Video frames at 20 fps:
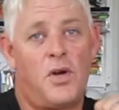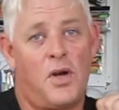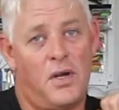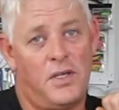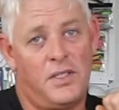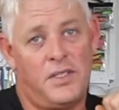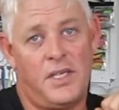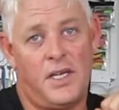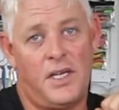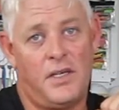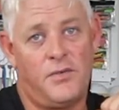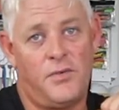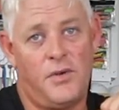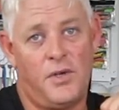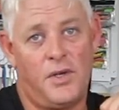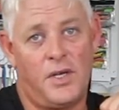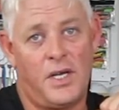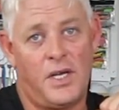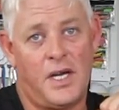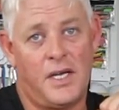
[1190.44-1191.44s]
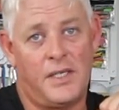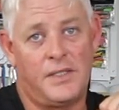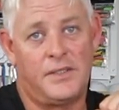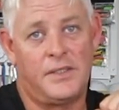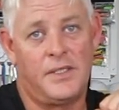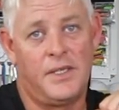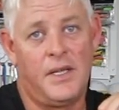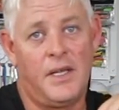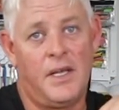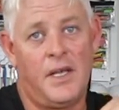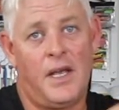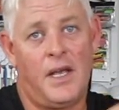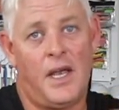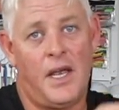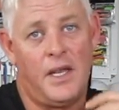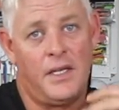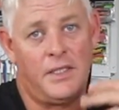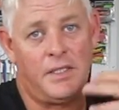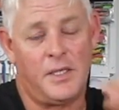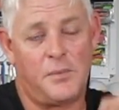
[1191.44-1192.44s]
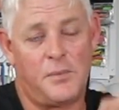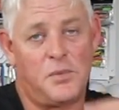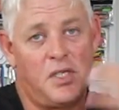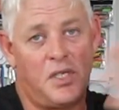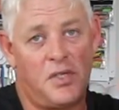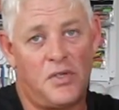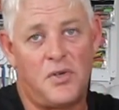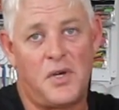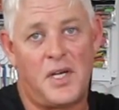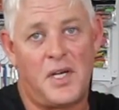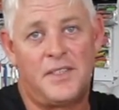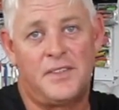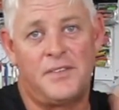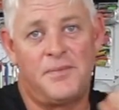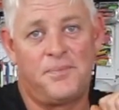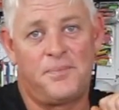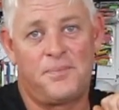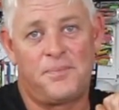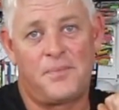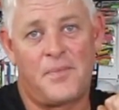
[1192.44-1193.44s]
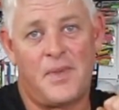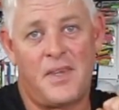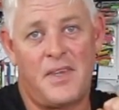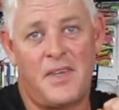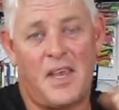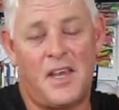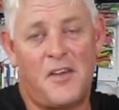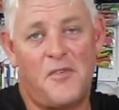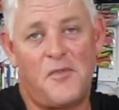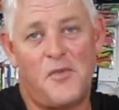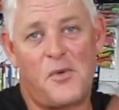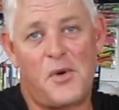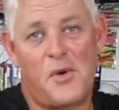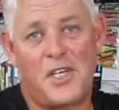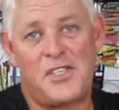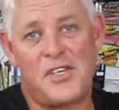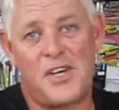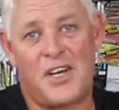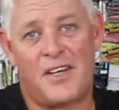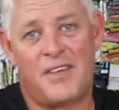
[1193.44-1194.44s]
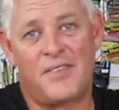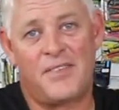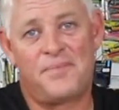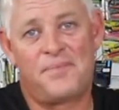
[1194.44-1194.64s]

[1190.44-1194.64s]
content for you guys and tips and tricks. Thank you for watching.